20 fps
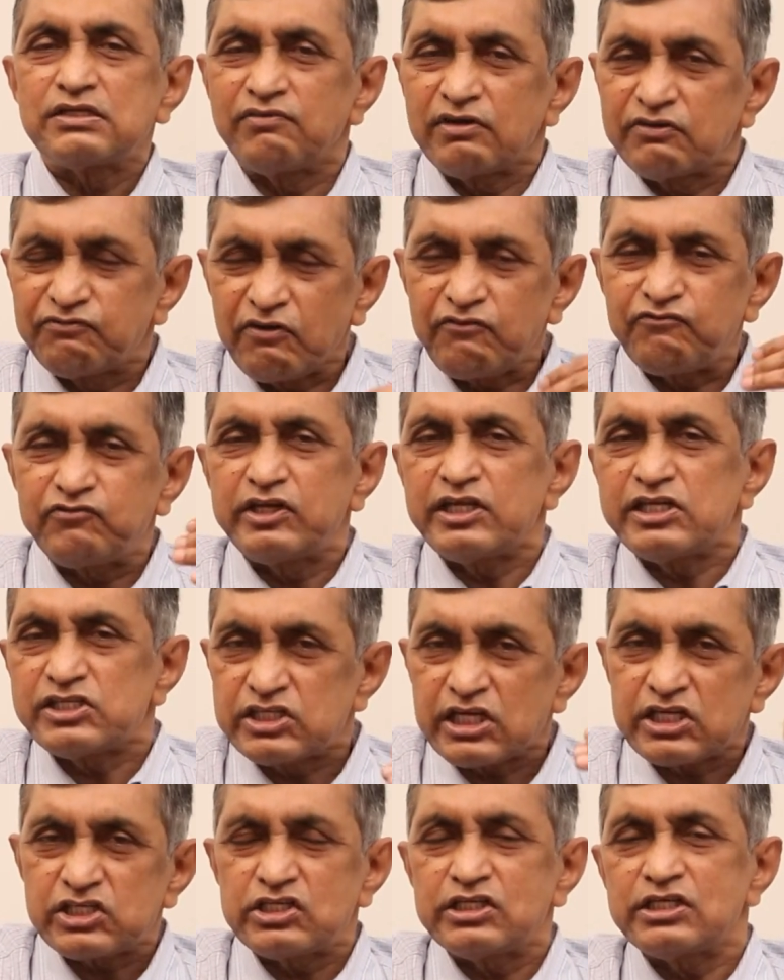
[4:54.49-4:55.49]
even 50,
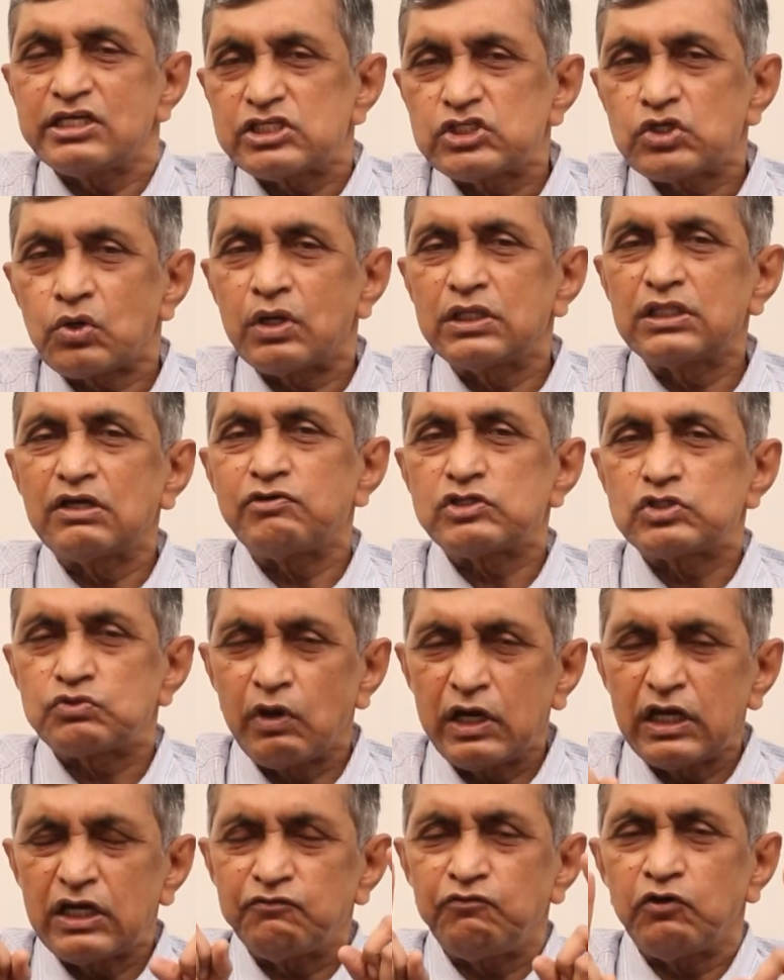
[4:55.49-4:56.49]
60 years ago, there was
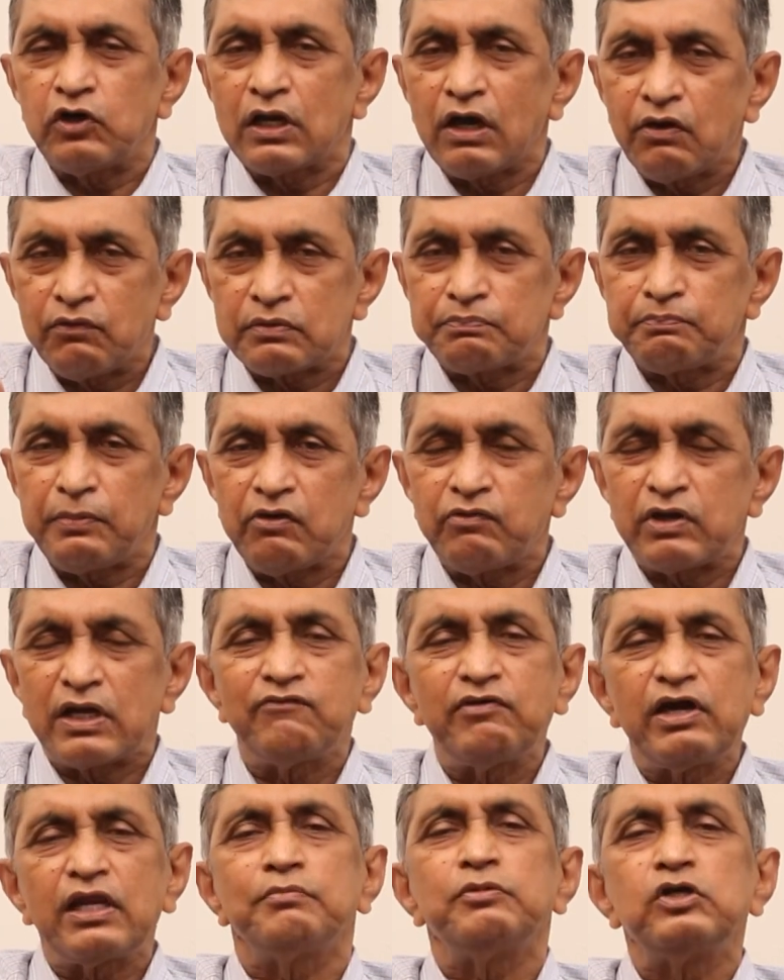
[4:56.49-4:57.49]
24-hour power
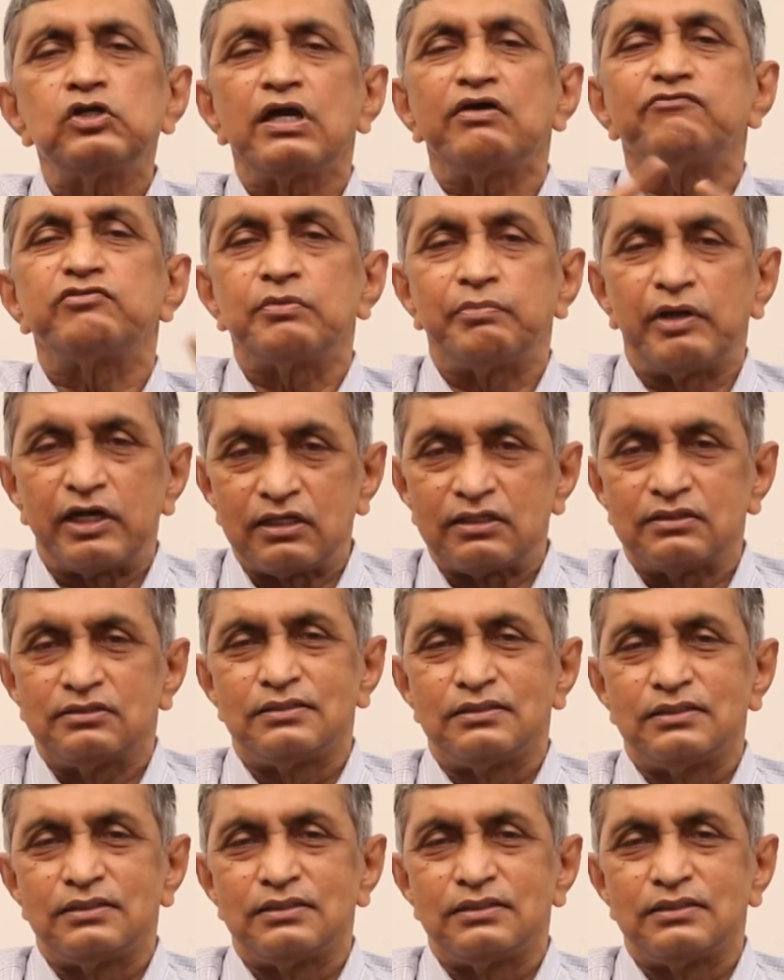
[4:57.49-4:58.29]
available to everybody.